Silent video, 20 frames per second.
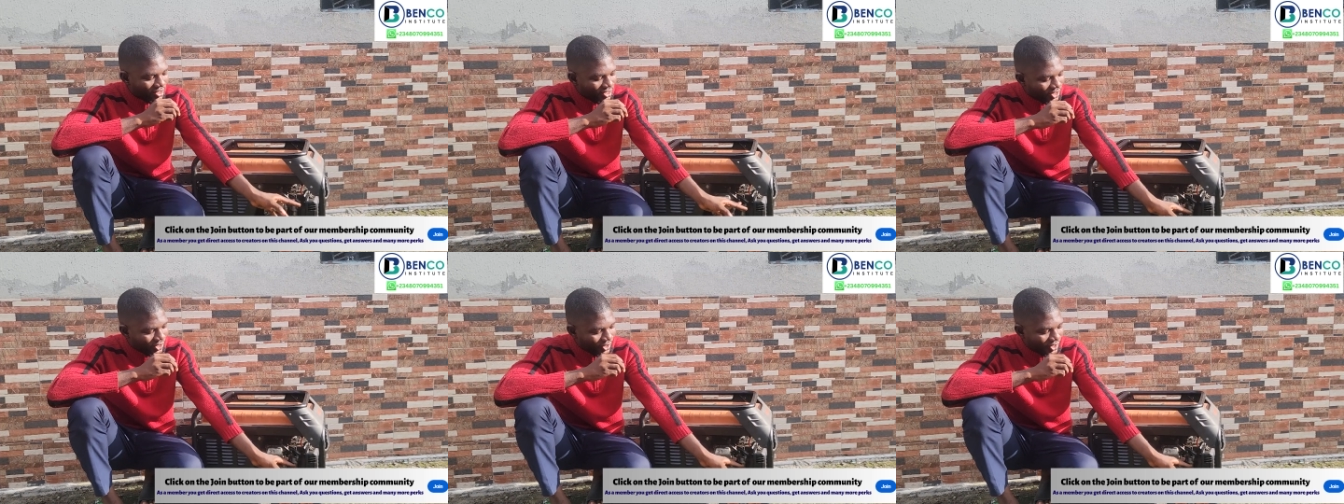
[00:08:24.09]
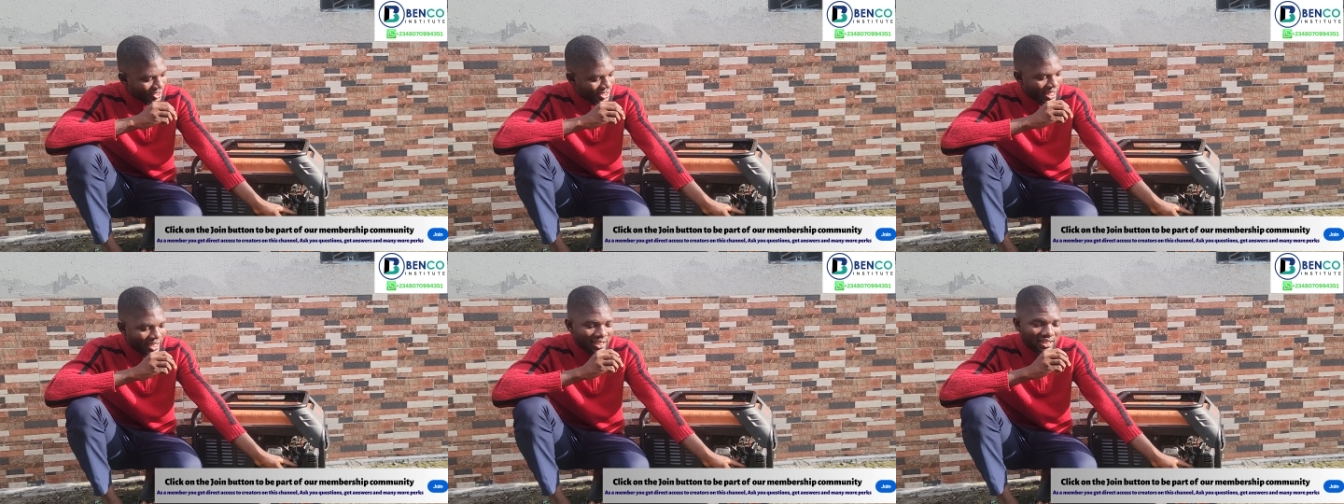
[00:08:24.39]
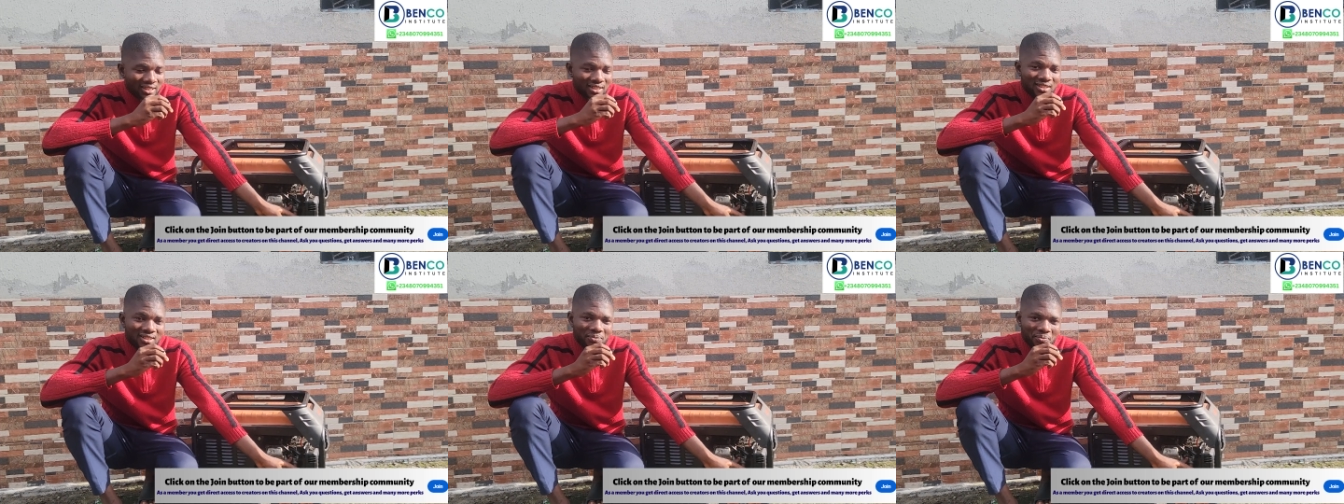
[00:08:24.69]
just like
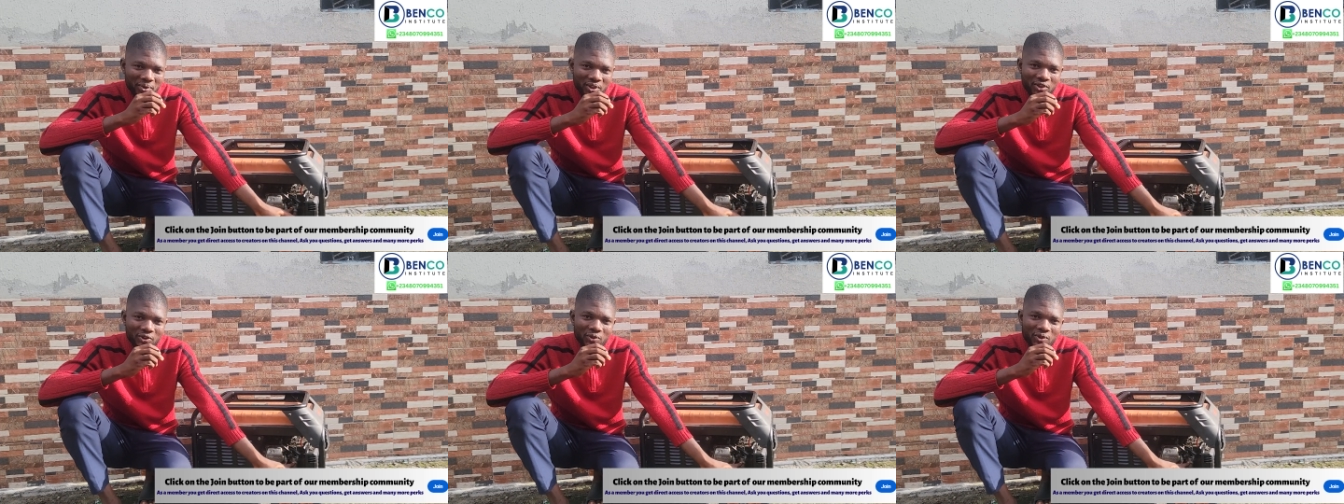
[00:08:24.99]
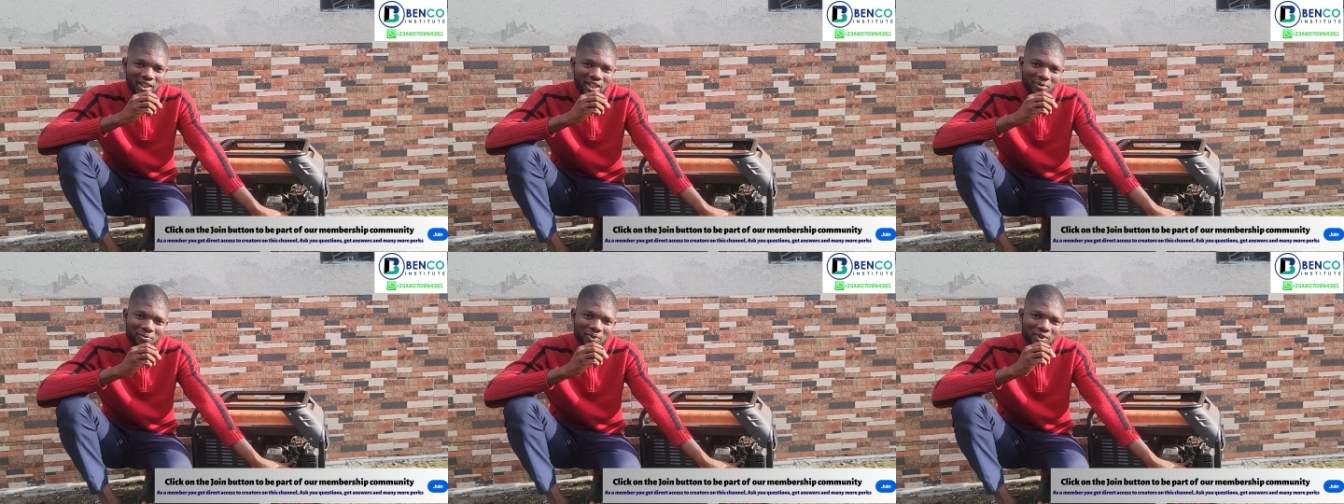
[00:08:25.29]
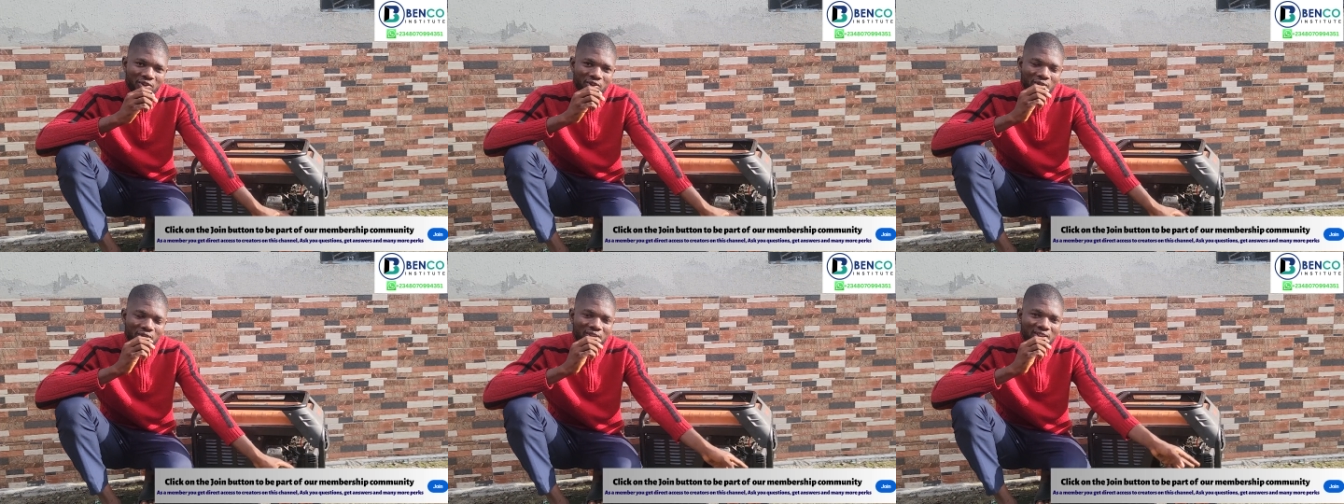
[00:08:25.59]
this petrol
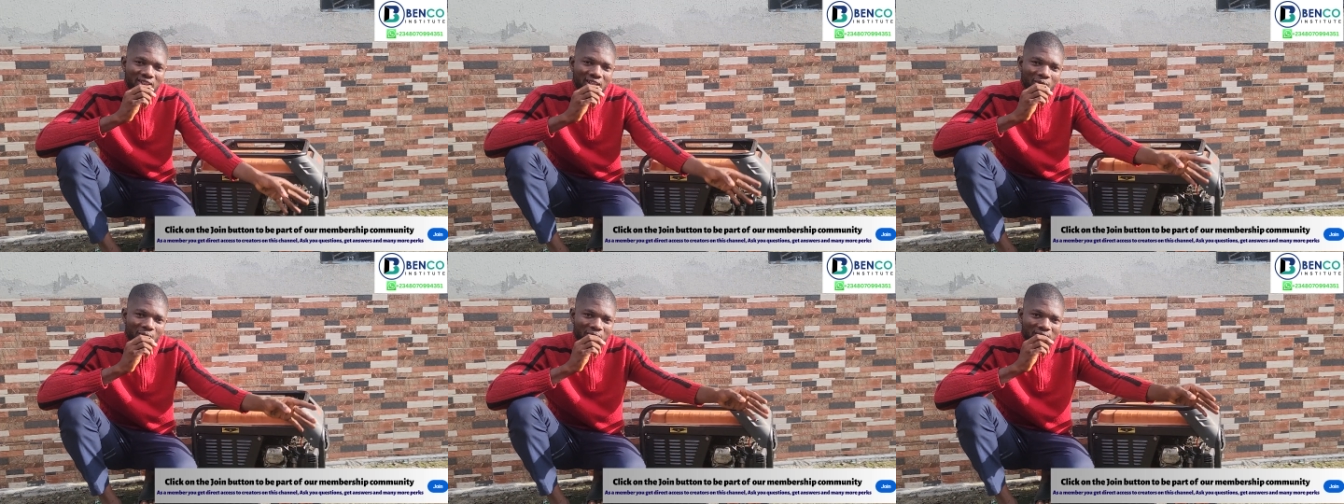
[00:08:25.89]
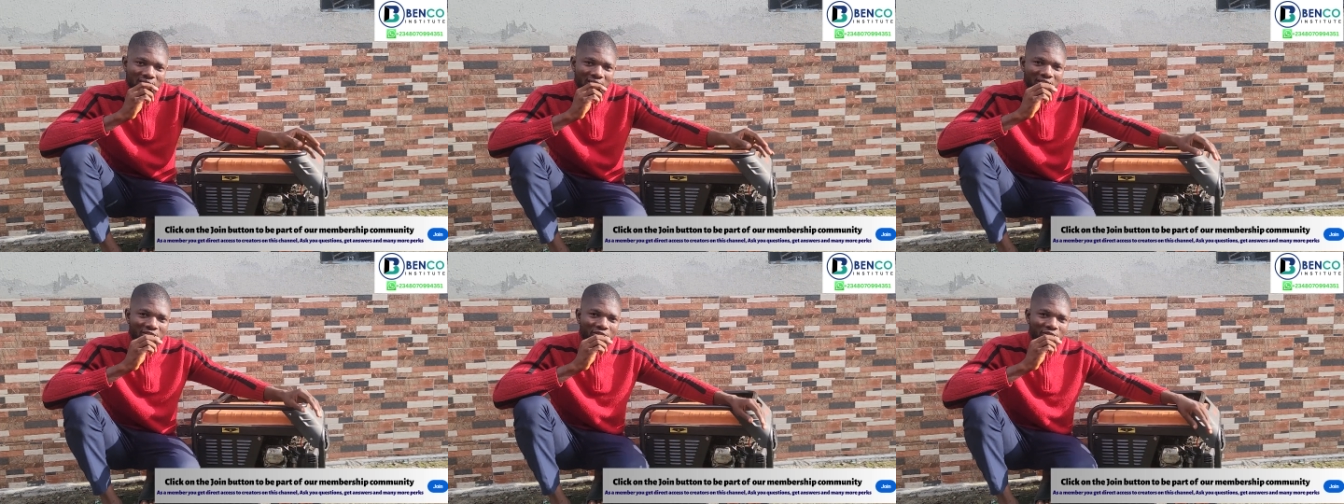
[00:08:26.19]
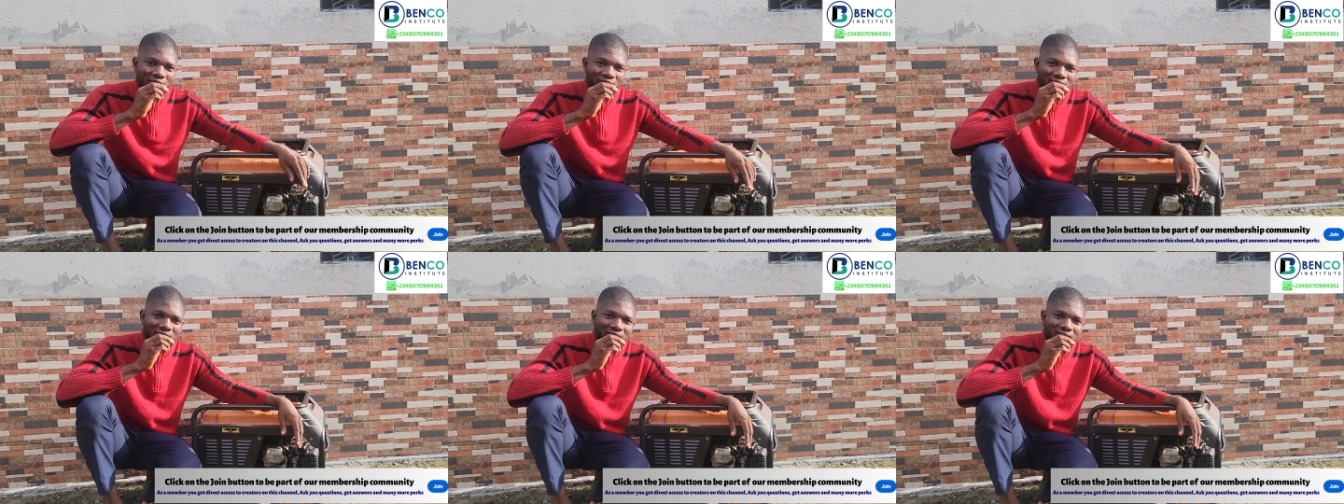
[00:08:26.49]
carburetor that was
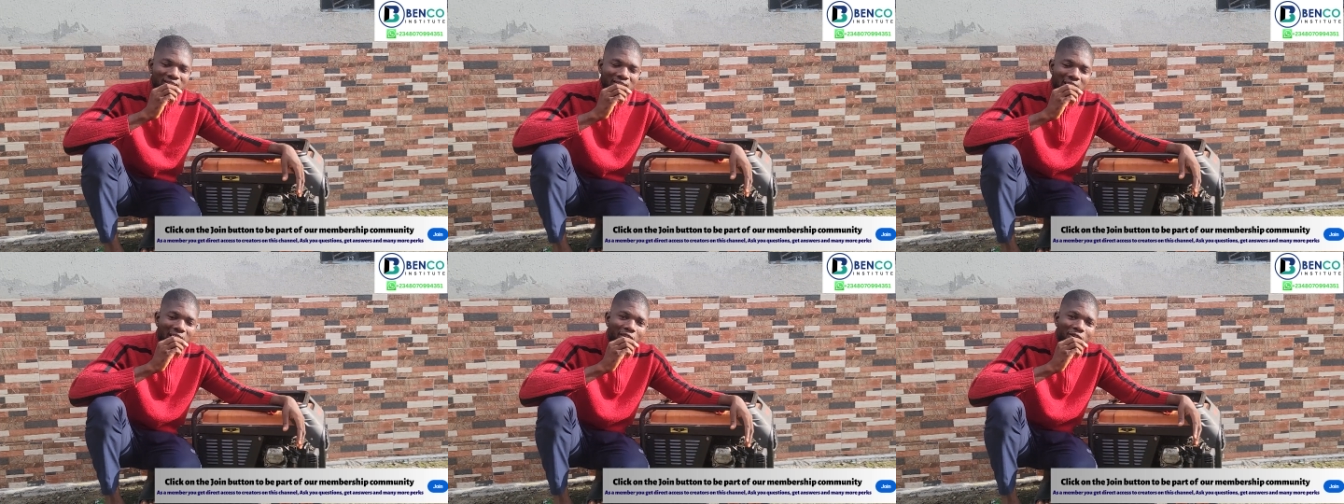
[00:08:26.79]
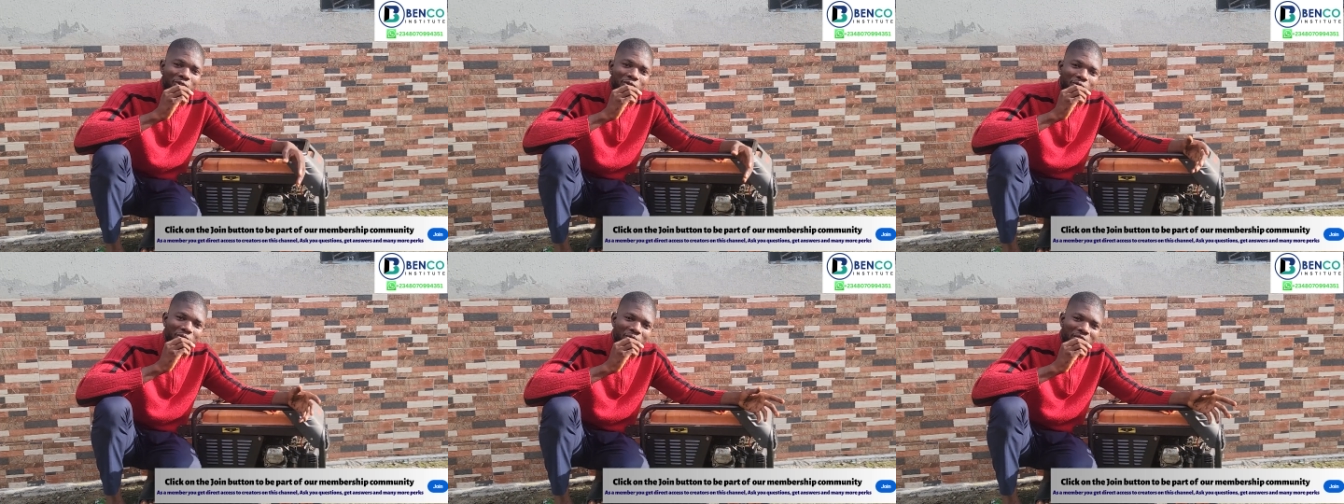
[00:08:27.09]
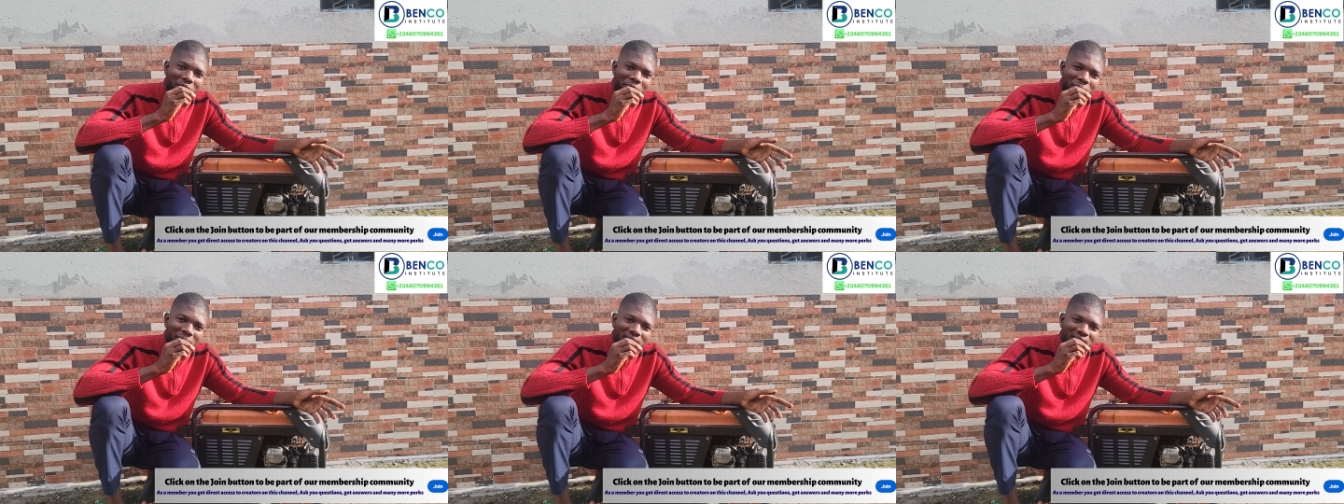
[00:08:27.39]
adjusted. How do you
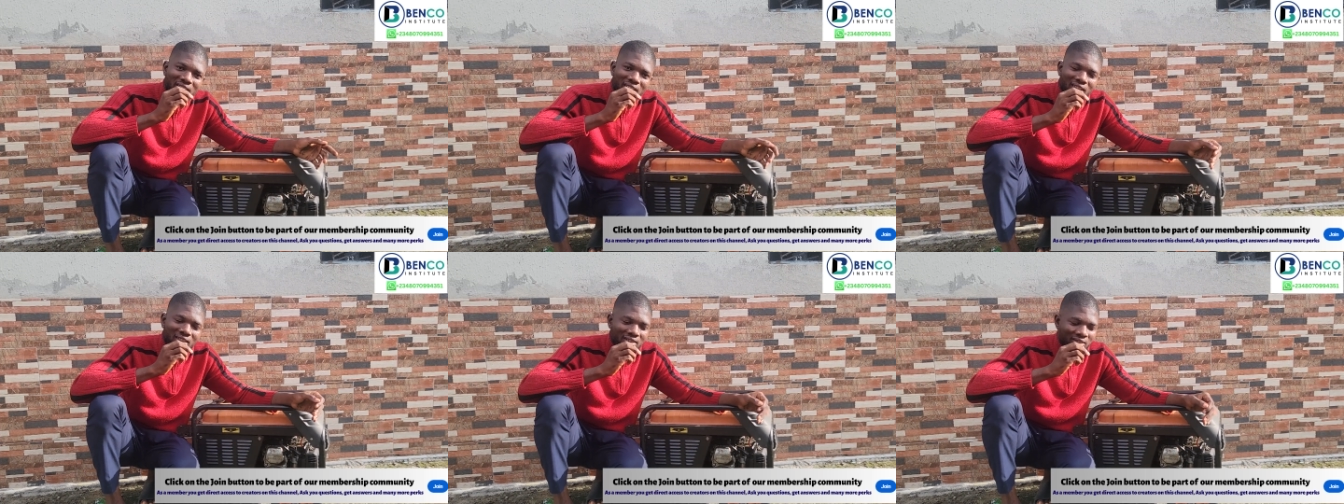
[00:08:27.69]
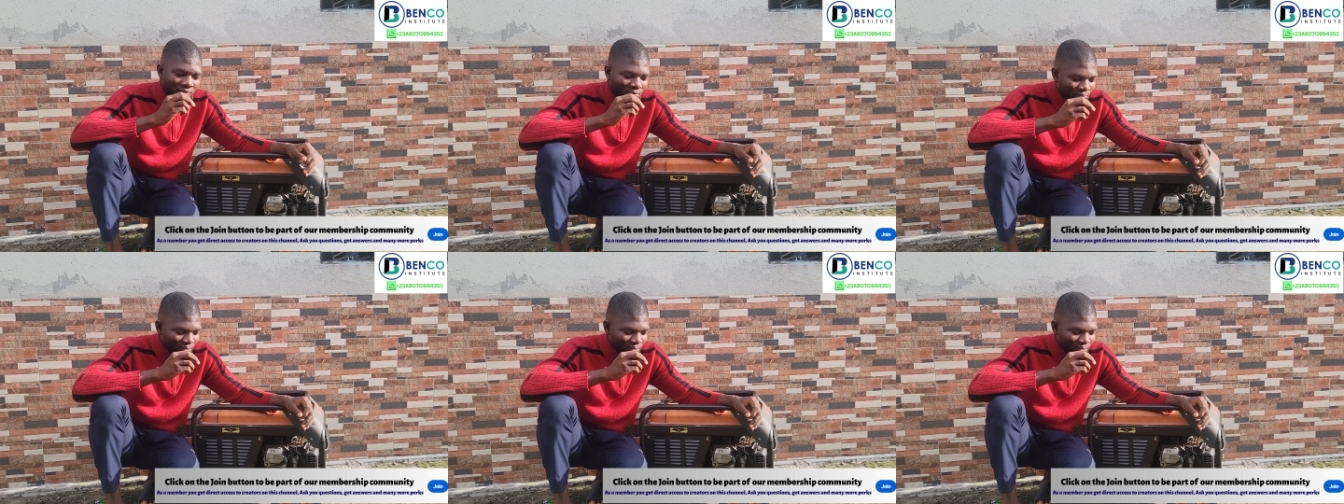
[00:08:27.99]
go about that?